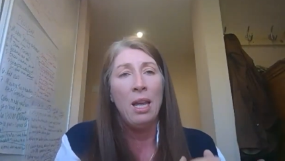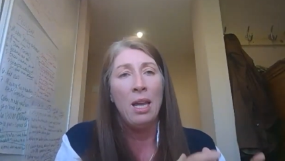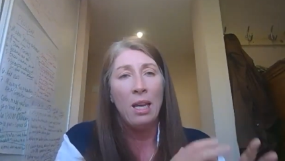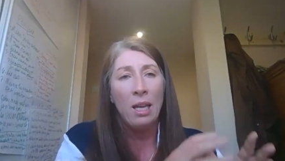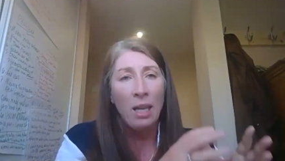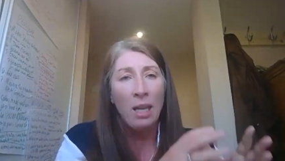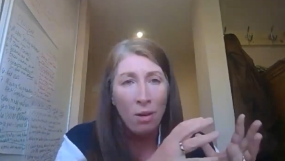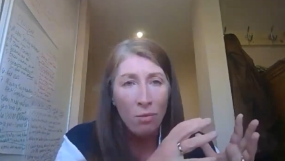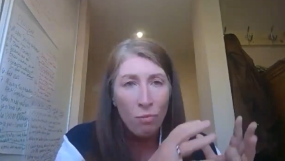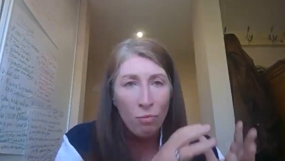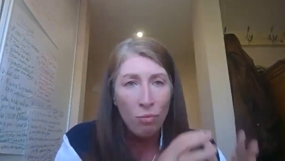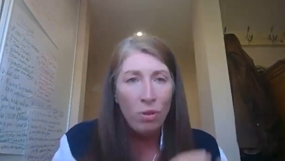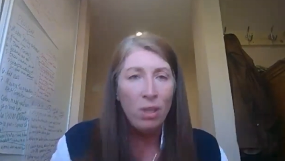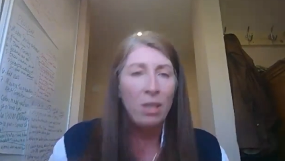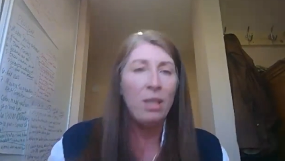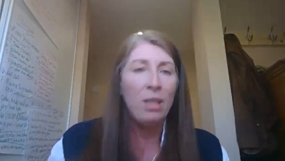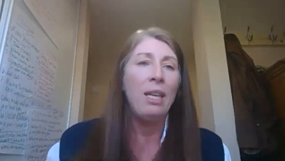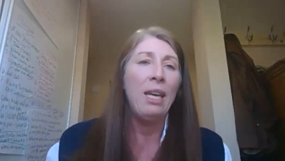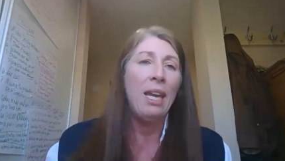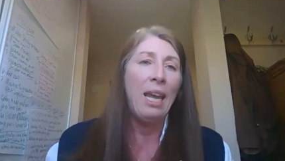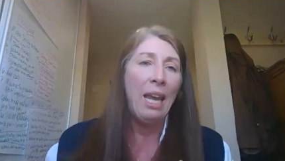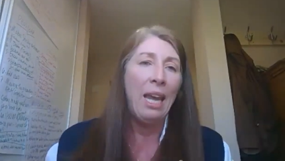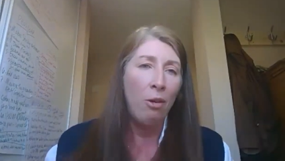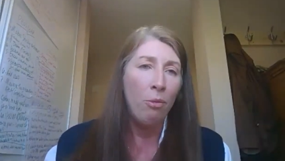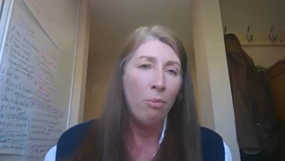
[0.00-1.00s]
can
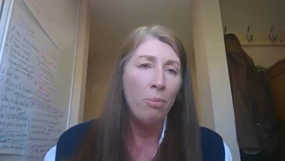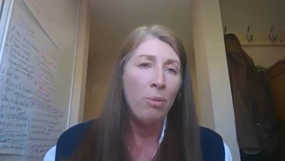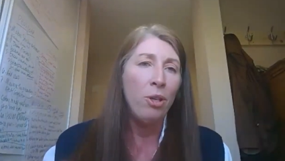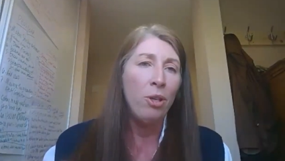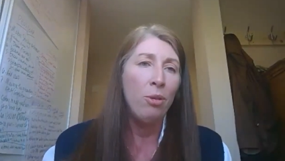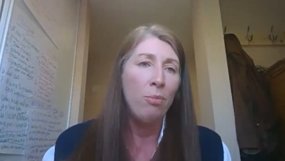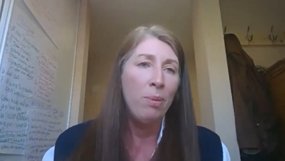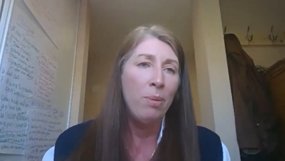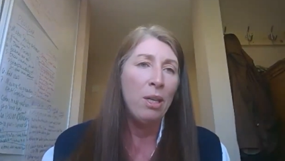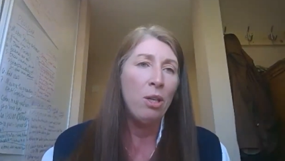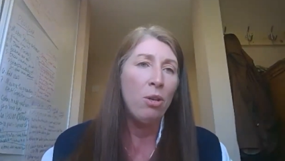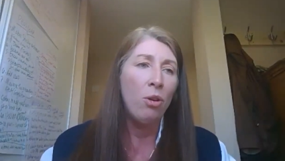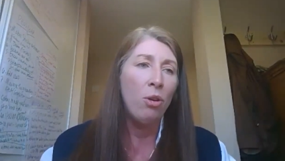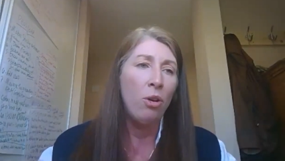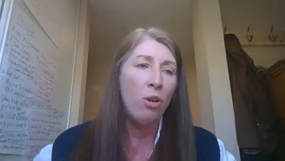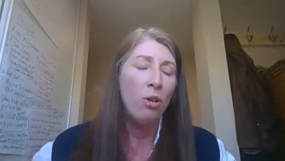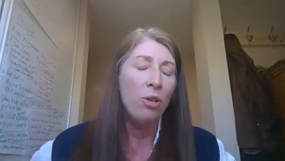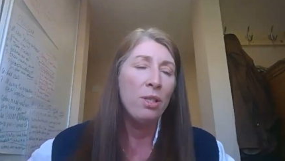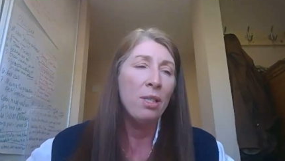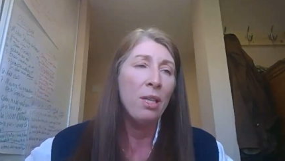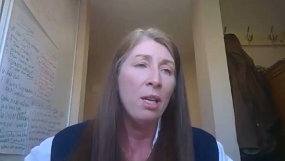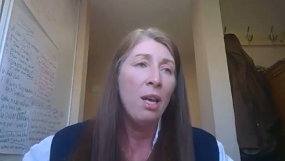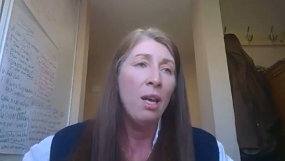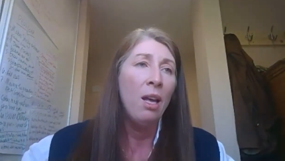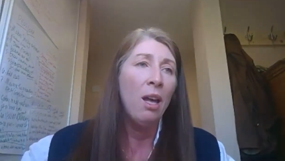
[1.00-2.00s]
really help you,
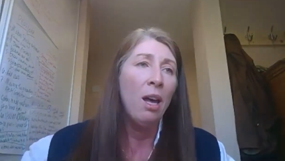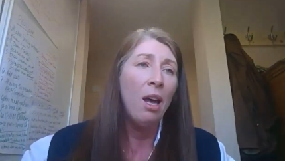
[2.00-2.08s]
because